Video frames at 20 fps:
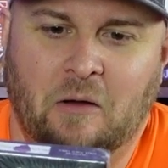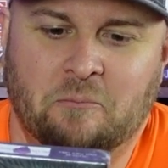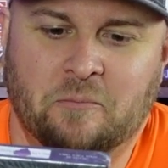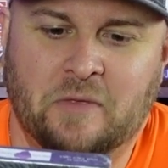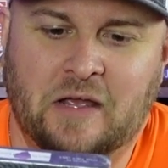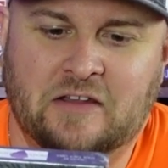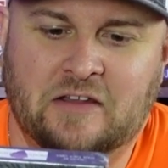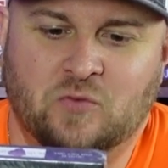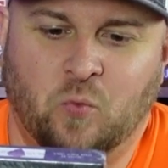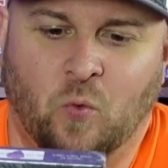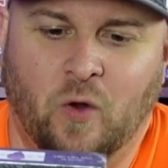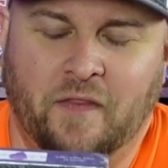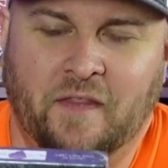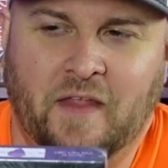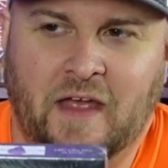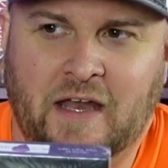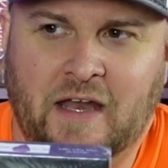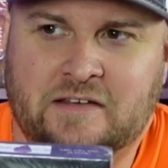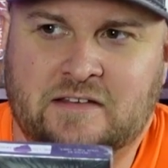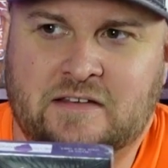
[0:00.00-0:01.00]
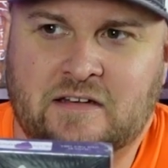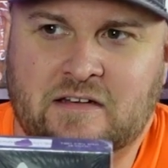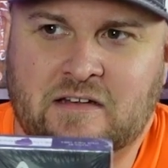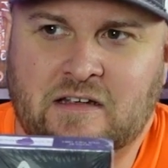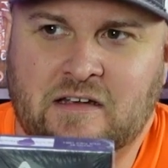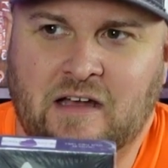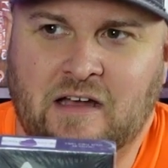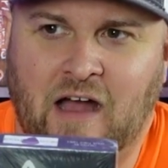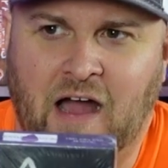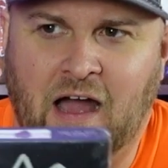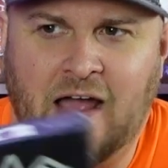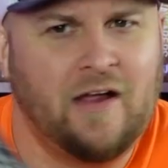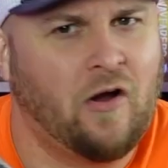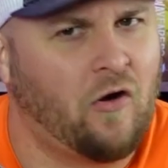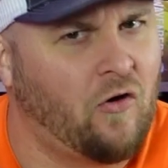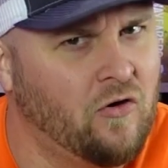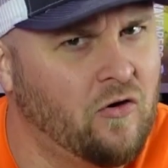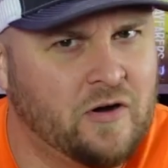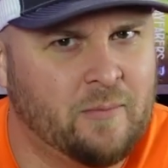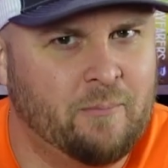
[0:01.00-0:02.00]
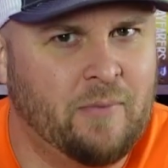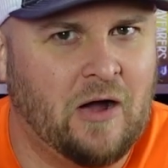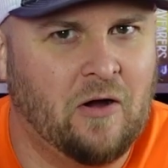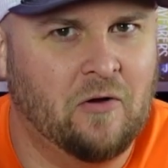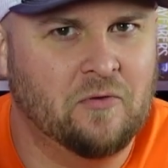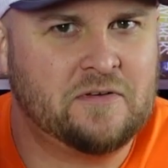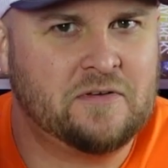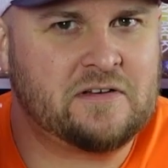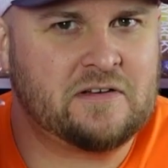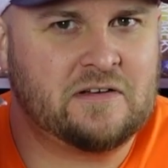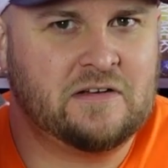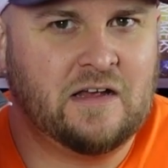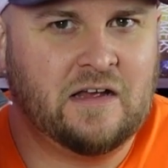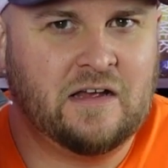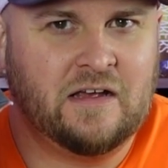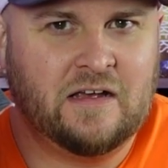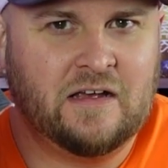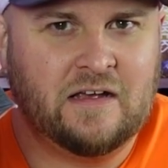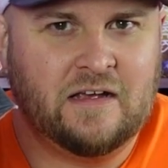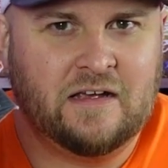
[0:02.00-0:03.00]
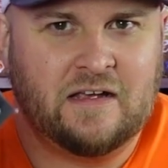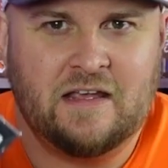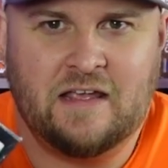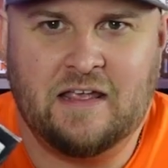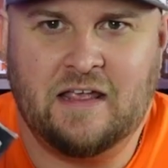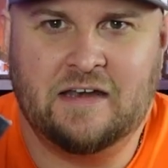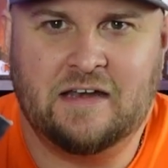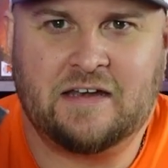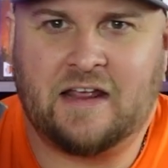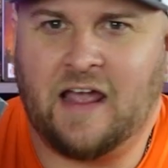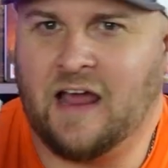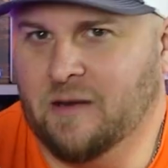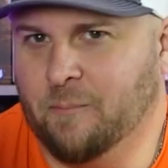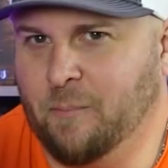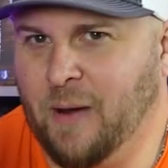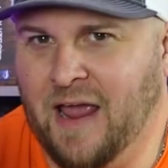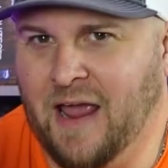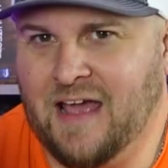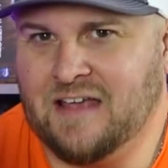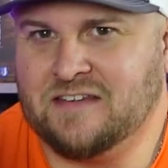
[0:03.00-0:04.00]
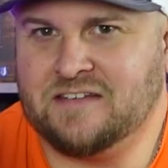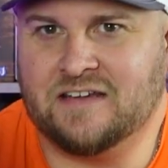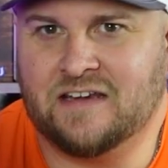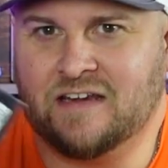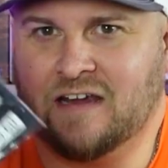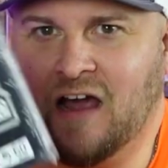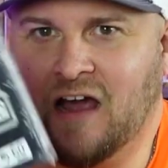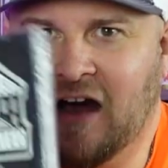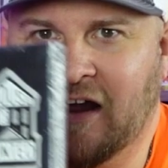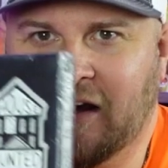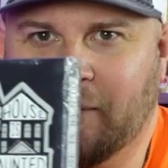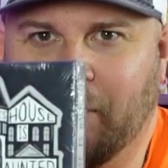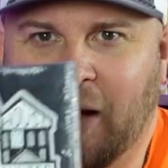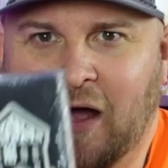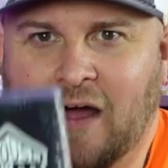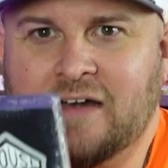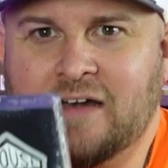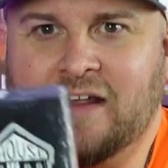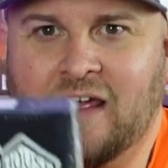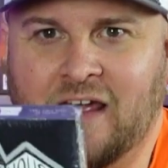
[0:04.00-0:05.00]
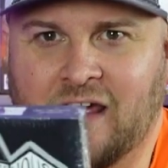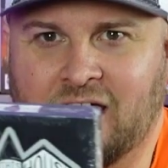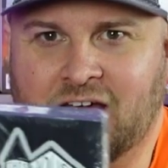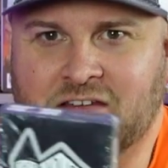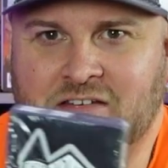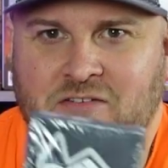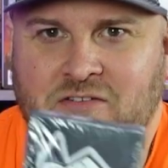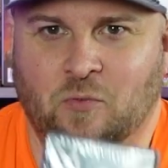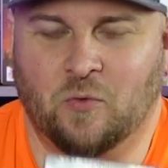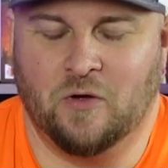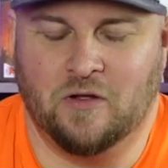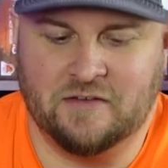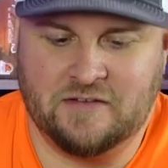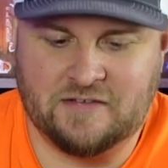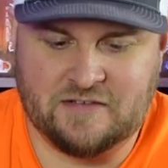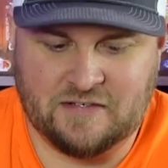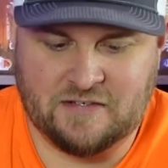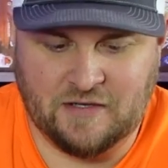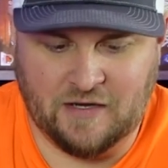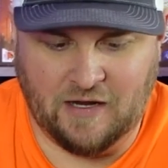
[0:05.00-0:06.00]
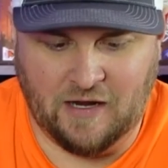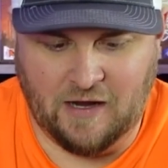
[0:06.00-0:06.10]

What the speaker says: It's one that I heard about in kind of passing on a podcast once.